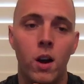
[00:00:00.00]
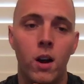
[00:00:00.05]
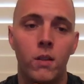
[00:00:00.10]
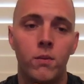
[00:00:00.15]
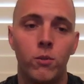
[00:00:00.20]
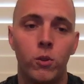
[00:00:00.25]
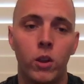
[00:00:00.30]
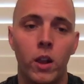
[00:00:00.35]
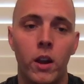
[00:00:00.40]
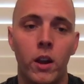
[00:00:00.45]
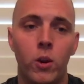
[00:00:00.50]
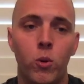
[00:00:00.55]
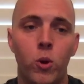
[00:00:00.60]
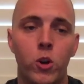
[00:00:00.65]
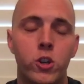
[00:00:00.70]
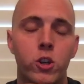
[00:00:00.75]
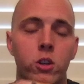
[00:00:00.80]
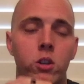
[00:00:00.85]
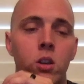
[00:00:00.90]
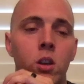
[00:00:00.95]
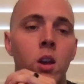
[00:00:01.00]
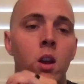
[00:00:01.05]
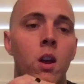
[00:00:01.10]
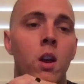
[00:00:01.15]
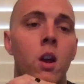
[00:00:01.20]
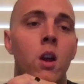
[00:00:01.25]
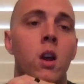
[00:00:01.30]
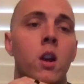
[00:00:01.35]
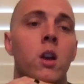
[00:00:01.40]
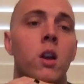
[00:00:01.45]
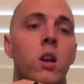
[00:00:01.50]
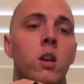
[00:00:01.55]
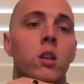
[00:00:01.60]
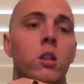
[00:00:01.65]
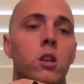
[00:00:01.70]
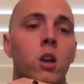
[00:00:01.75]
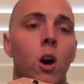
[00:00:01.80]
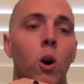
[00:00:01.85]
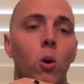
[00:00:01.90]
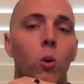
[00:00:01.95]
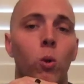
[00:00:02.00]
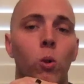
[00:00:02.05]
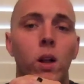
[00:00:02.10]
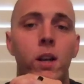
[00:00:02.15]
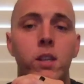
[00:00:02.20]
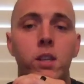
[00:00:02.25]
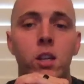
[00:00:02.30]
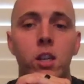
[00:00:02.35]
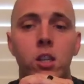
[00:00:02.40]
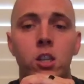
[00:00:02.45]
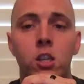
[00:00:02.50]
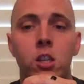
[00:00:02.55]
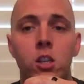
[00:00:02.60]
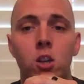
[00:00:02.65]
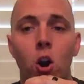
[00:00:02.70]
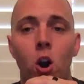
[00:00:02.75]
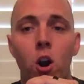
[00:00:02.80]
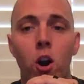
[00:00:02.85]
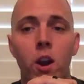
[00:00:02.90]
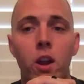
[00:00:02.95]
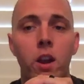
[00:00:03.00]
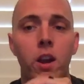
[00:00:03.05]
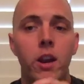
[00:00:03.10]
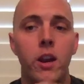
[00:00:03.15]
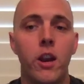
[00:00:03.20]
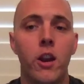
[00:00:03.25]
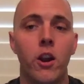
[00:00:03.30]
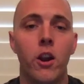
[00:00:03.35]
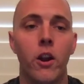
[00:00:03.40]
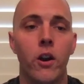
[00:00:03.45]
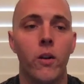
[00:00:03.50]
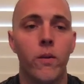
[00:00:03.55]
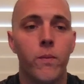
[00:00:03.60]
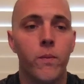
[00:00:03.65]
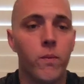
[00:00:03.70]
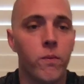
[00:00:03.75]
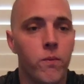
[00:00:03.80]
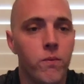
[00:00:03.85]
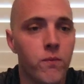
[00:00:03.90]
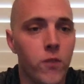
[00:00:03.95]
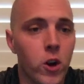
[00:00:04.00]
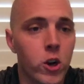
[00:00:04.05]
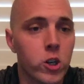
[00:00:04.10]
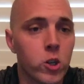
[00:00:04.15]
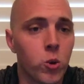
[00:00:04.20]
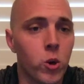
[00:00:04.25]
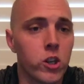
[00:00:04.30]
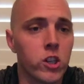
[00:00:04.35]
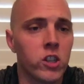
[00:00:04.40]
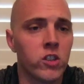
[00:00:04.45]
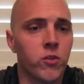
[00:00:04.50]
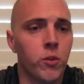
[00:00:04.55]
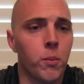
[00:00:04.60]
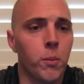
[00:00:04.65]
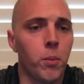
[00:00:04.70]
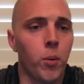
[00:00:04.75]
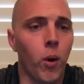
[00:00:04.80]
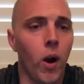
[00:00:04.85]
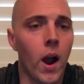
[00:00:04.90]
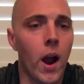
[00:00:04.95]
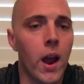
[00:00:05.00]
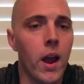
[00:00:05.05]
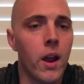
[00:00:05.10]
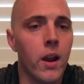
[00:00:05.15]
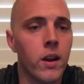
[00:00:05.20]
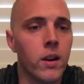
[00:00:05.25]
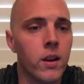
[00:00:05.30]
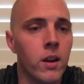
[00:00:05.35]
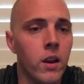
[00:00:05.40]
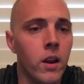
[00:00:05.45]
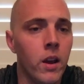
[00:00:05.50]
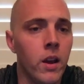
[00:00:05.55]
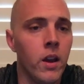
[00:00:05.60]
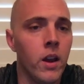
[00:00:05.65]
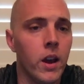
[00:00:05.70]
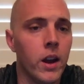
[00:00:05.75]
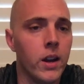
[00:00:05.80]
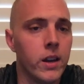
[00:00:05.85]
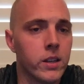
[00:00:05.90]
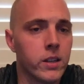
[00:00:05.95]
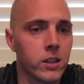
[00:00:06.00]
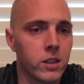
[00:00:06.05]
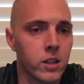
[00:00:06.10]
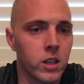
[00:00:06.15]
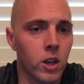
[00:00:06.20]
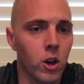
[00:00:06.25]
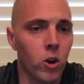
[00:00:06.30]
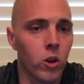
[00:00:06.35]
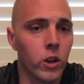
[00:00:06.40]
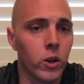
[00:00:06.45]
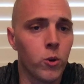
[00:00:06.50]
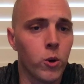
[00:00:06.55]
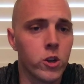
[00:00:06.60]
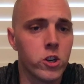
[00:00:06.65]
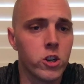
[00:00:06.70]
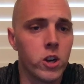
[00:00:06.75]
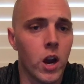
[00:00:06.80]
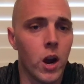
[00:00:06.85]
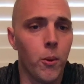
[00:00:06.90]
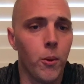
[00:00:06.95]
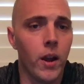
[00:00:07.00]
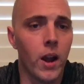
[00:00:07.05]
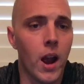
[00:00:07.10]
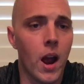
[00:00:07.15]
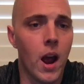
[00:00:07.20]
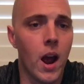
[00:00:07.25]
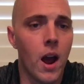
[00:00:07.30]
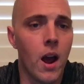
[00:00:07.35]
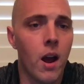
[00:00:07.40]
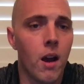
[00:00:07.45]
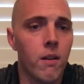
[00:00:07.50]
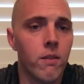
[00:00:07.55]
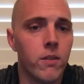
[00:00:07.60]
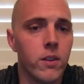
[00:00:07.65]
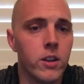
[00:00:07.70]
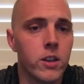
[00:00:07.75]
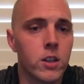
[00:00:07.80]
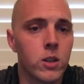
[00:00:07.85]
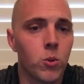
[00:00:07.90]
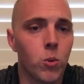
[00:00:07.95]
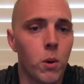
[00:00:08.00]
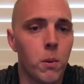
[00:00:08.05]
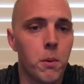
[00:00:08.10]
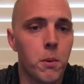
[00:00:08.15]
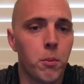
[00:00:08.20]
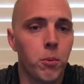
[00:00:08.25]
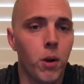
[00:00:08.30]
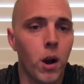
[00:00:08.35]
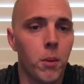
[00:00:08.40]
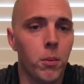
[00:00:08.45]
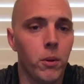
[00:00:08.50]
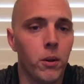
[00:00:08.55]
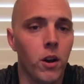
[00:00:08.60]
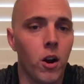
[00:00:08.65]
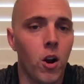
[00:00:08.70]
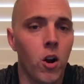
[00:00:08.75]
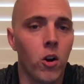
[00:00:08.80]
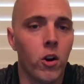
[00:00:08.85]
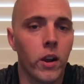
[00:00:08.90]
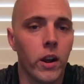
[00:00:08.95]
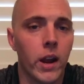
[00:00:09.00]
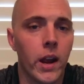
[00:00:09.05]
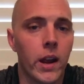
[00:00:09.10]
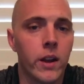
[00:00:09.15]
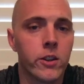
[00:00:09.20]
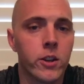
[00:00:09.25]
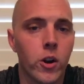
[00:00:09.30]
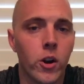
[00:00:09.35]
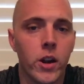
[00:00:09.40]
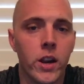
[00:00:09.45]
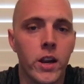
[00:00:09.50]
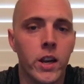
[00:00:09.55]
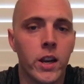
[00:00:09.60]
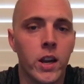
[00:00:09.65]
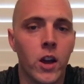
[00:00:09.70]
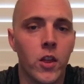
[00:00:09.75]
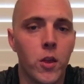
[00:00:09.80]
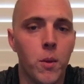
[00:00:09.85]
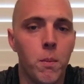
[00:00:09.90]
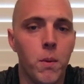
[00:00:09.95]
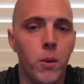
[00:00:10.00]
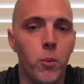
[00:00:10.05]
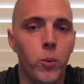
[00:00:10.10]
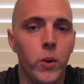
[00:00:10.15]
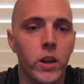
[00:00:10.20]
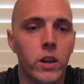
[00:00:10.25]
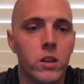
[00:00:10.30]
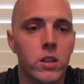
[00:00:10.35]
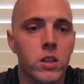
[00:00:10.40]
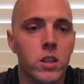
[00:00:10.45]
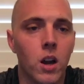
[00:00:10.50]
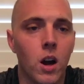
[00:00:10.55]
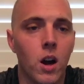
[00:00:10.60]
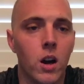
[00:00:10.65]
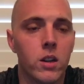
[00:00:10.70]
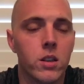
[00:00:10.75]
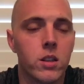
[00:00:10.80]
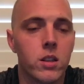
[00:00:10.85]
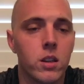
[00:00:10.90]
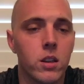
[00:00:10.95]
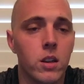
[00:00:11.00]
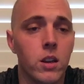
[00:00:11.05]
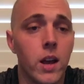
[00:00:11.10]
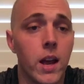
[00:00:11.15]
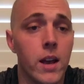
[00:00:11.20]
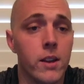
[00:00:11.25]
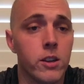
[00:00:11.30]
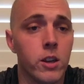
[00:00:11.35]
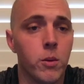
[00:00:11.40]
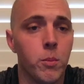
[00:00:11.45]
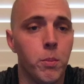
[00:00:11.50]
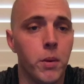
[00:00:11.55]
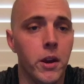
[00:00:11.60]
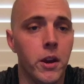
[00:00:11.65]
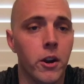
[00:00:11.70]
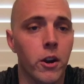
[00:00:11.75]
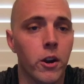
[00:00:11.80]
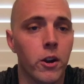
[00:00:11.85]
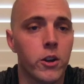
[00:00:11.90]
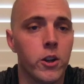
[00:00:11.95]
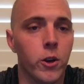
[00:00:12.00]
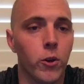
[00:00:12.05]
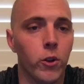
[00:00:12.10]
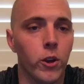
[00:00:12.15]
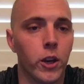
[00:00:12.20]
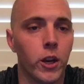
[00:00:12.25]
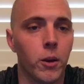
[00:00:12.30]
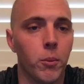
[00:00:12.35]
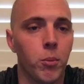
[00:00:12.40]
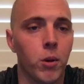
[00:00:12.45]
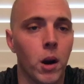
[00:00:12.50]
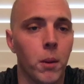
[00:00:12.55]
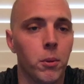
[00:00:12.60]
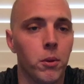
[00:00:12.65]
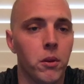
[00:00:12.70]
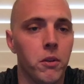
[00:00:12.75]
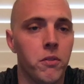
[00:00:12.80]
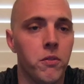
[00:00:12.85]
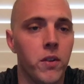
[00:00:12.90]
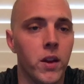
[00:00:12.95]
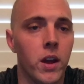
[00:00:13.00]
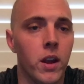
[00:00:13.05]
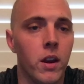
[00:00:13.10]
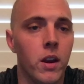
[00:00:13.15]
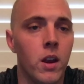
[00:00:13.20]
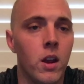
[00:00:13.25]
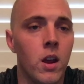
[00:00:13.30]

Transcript: related questions. So let's get started here. First question is from Brian, and he says, the only question I would have is the one we probably all could answer. I need to cut the midweek sauce, as in beer, to really get properly fit.